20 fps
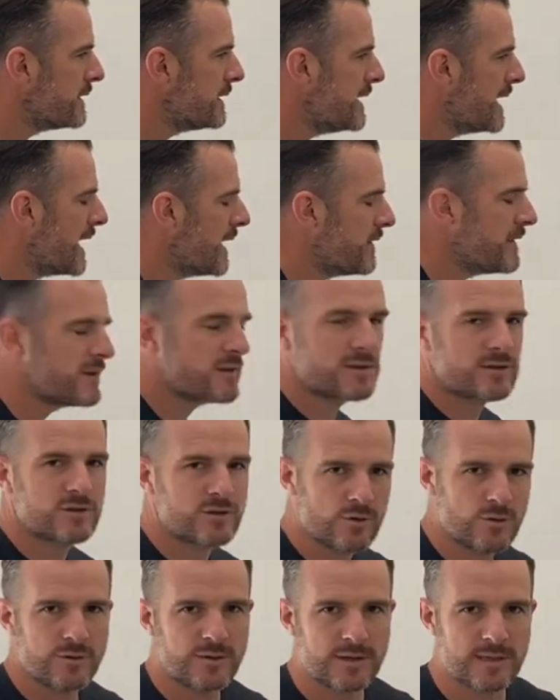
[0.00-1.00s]
Now, there's
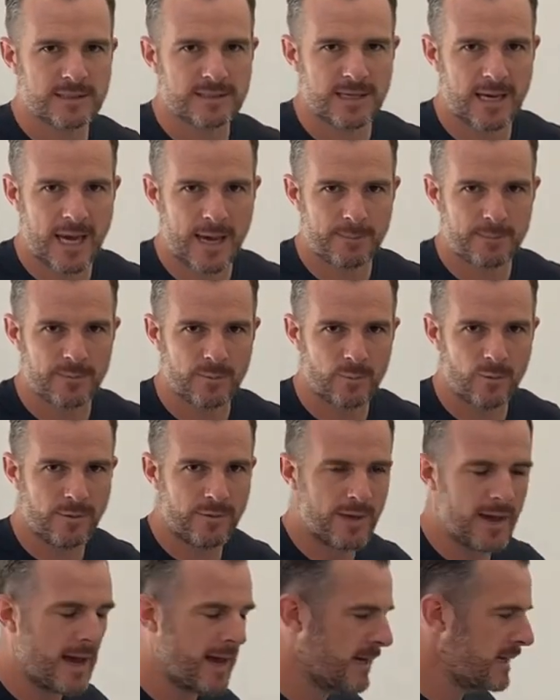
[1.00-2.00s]
two things that happen
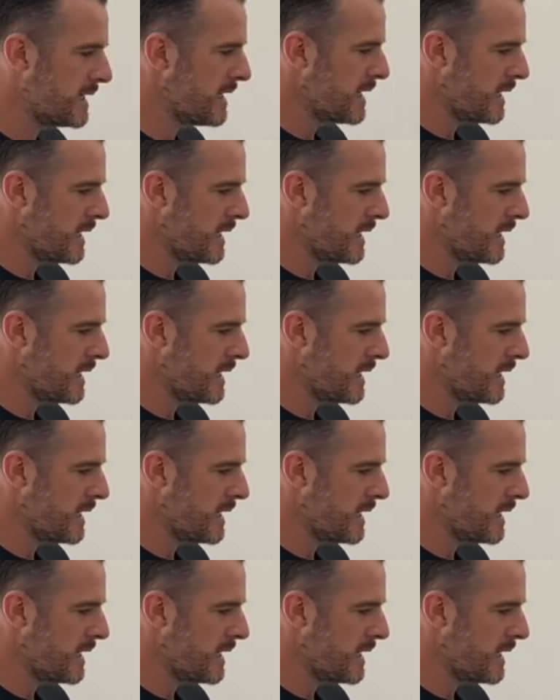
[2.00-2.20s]
with that.